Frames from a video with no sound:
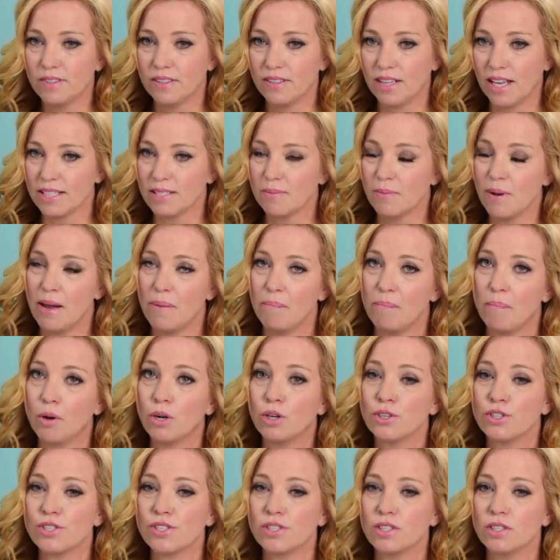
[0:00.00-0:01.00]
That's my
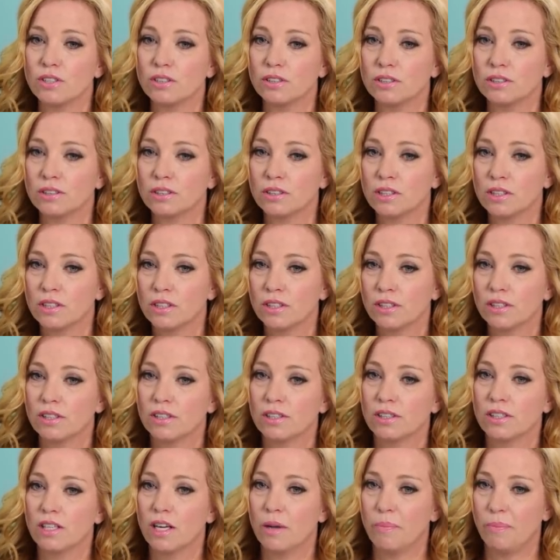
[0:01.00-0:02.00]
personal
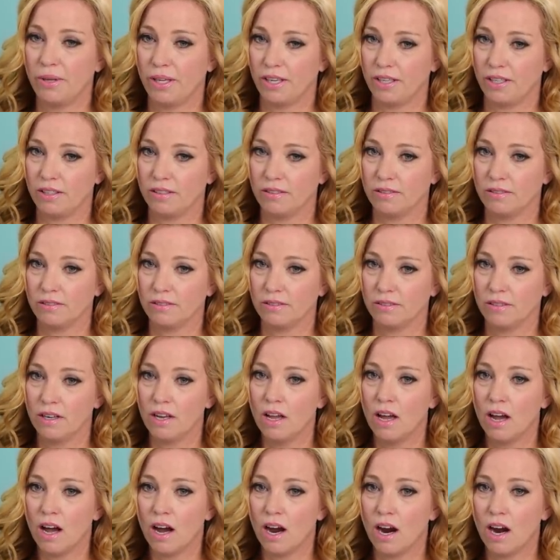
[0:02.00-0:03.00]
opinion.
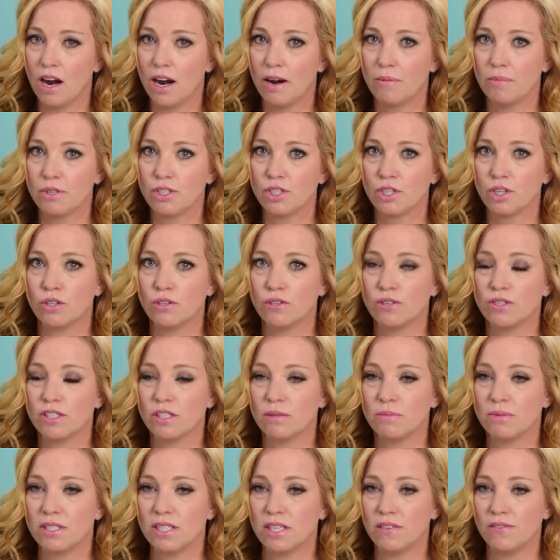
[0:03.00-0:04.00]
All right, Mr. Cruise
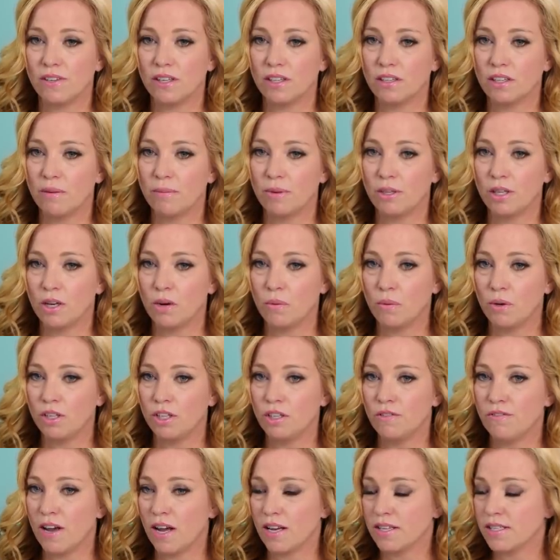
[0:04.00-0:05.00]
Tips TV, let me know when
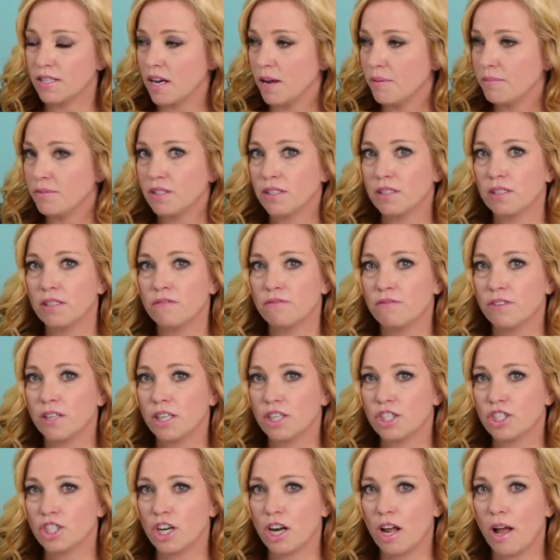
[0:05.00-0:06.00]
you've had time to
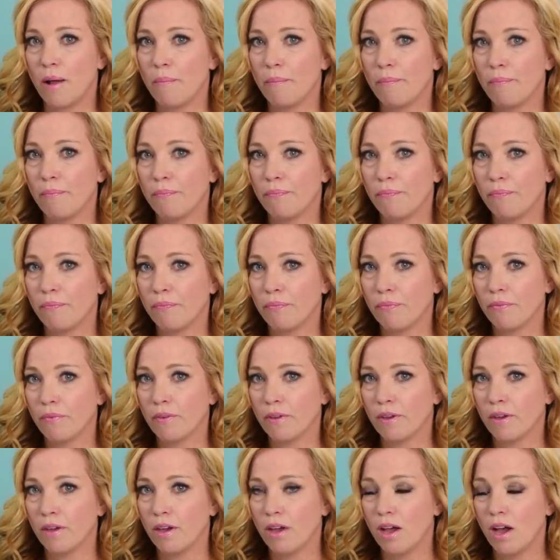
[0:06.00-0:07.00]
finish it up.
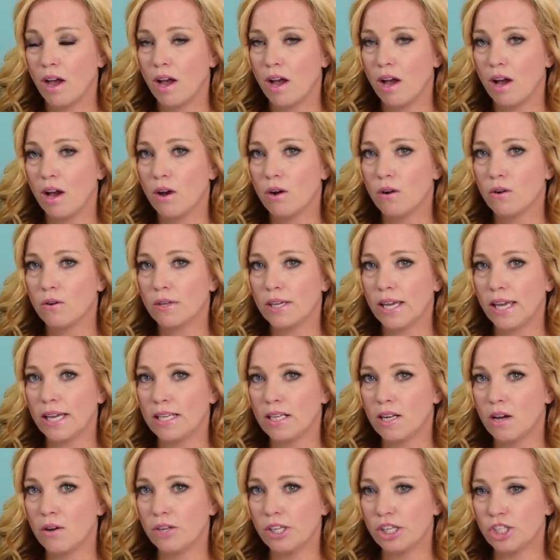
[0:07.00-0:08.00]

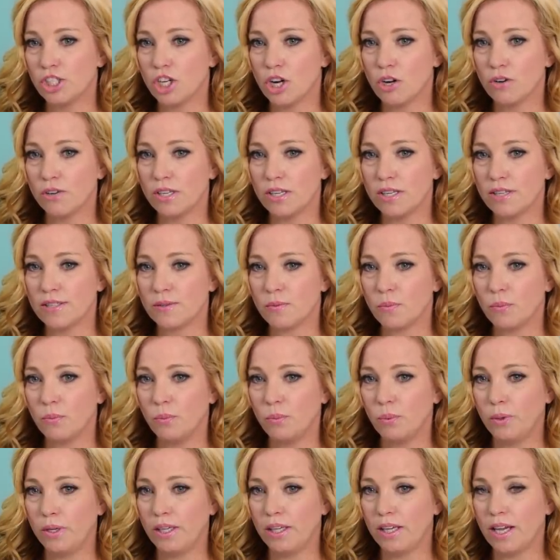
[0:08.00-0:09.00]
Okie dokie chokies,
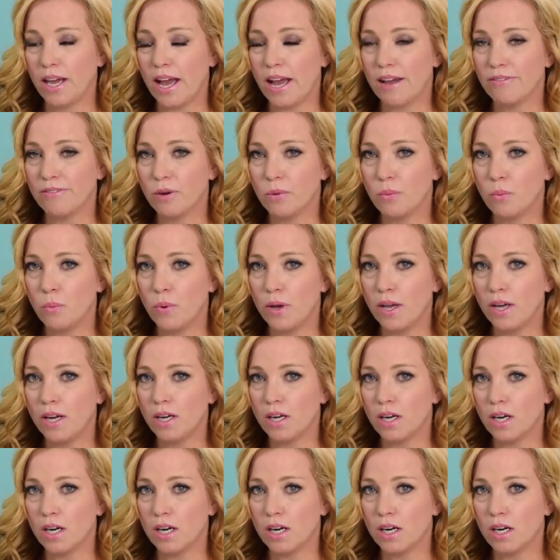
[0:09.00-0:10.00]
we have a
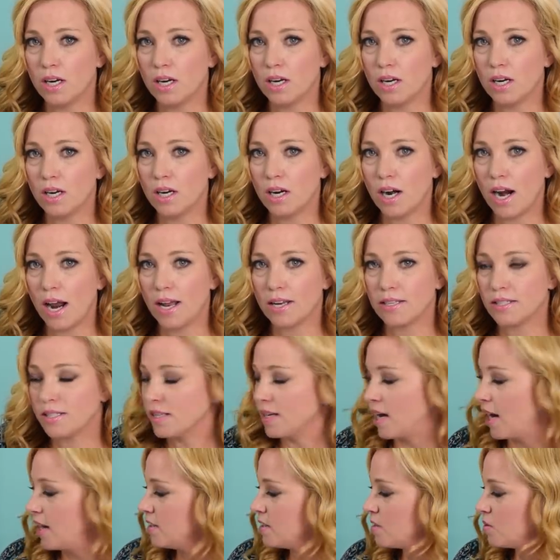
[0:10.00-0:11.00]
winner. And
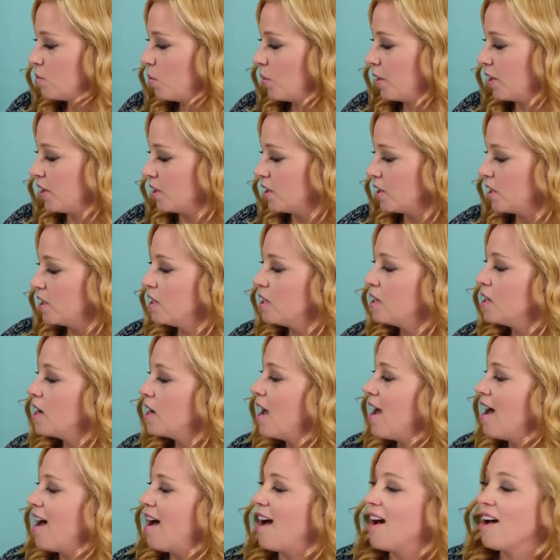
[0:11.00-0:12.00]
tonight's winner
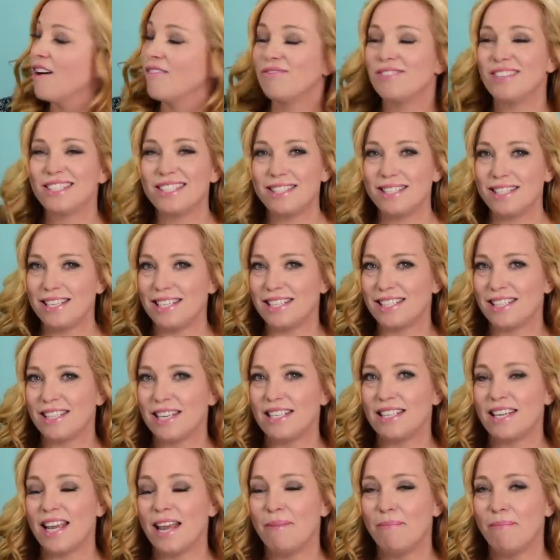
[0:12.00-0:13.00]
of the Seize
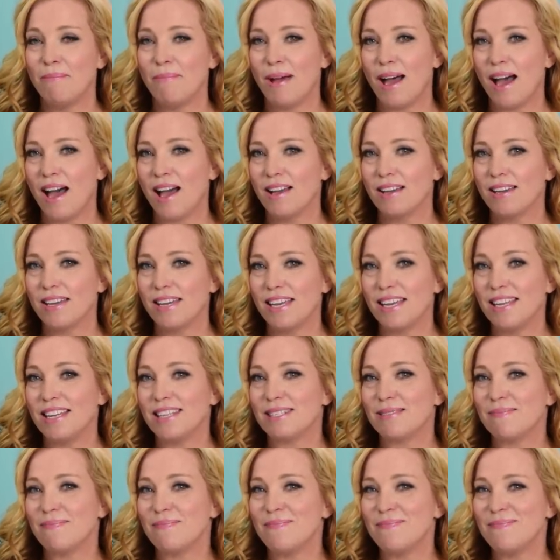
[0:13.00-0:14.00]
the Day mug
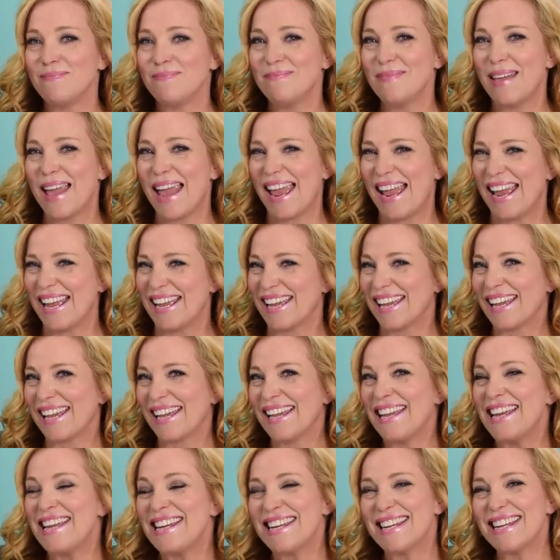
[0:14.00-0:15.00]
is
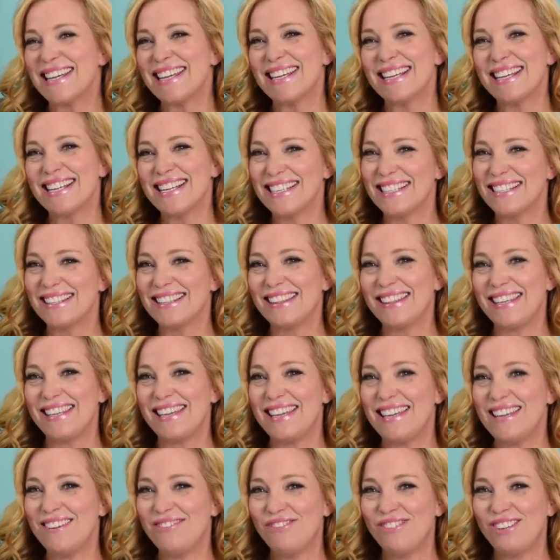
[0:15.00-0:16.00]
Megan
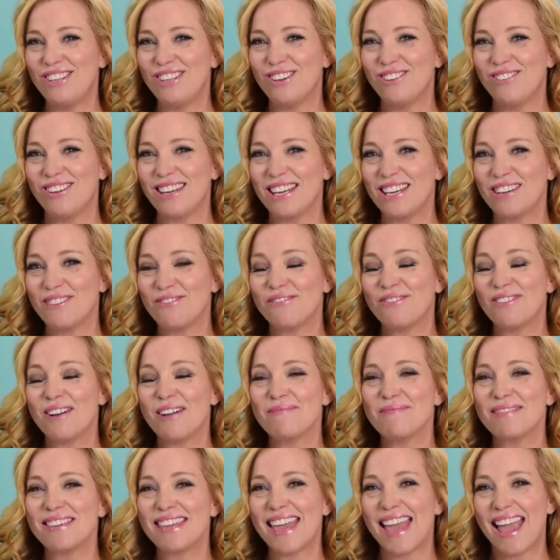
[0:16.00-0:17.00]
Leaf Ewing
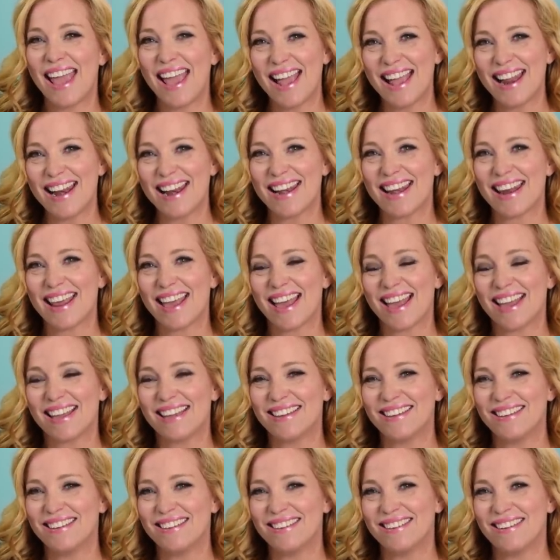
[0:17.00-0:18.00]
from Canada.
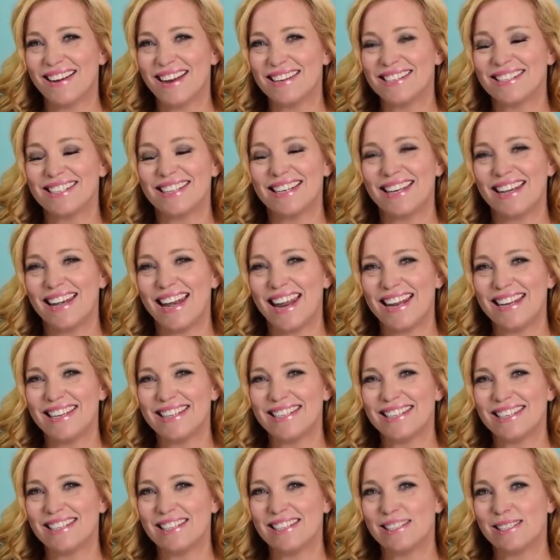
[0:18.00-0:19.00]

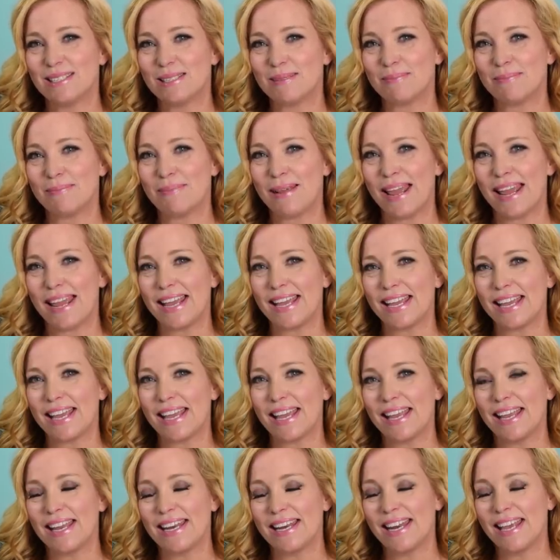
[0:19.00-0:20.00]
Congratulations,
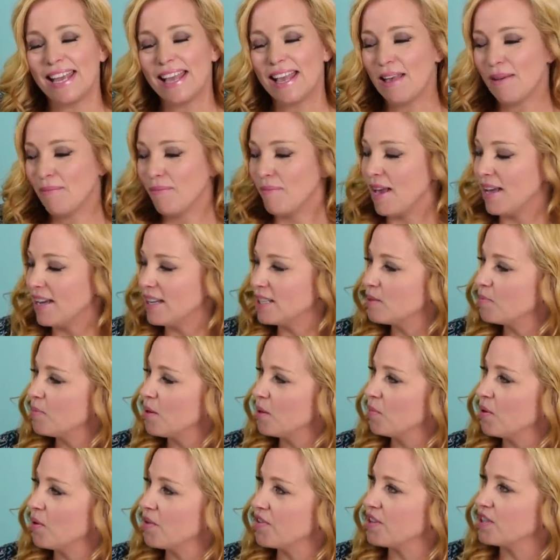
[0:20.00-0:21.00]
Megan. Megan's
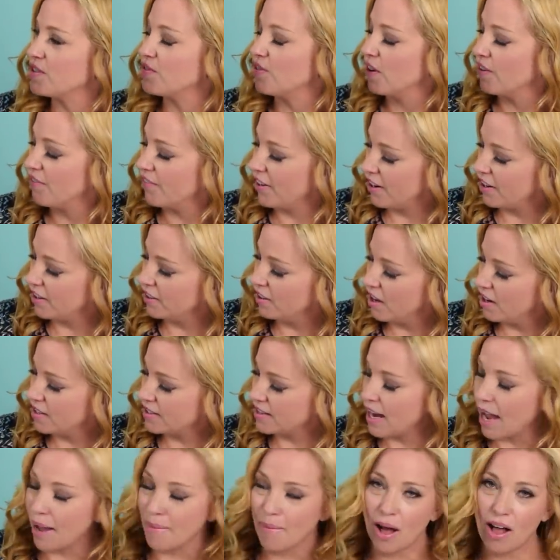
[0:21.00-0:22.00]
been with us for a very long
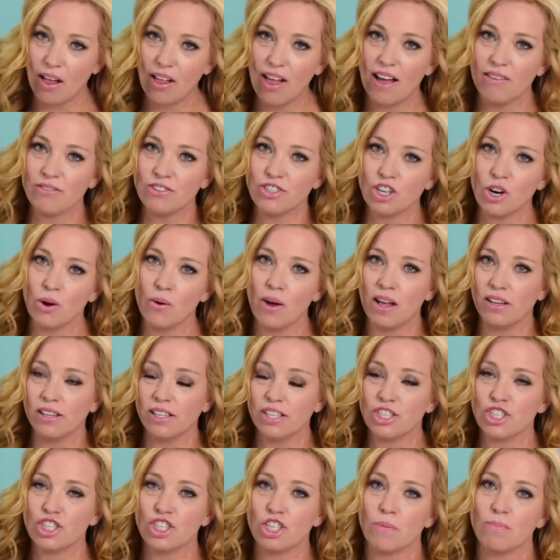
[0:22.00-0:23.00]
time. I'll have
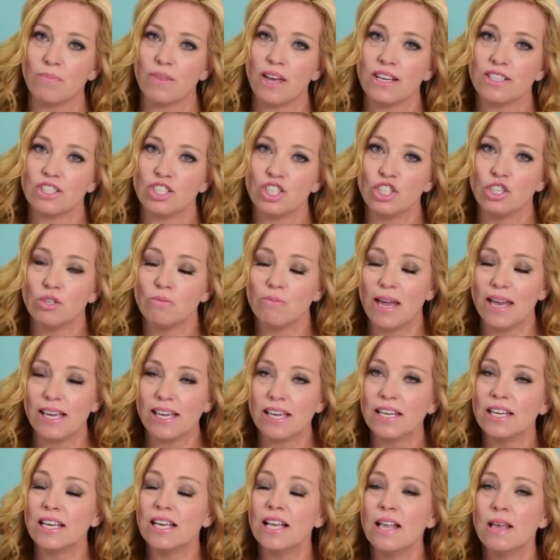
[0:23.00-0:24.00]
Joellen ship that to you,
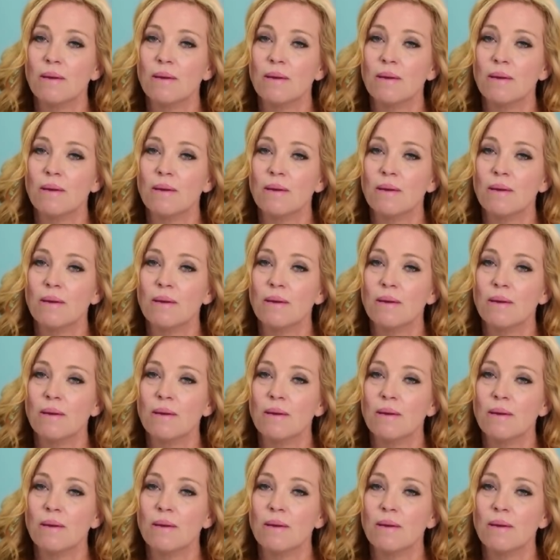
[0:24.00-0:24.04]
Megan.